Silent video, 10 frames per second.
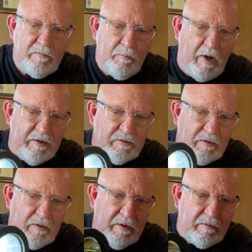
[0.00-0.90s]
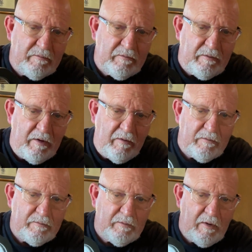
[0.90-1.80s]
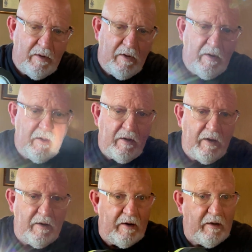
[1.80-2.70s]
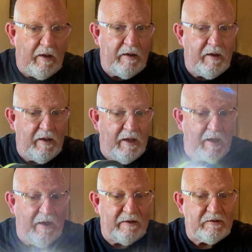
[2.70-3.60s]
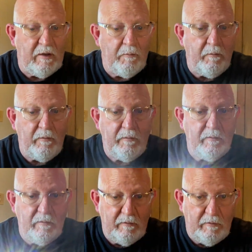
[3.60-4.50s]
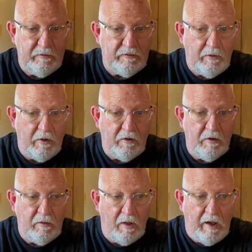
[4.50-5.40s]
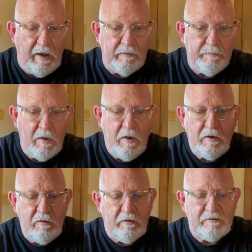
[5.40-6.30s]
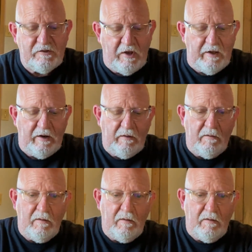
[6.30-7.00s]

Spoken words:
basically, it has a good light. You can set it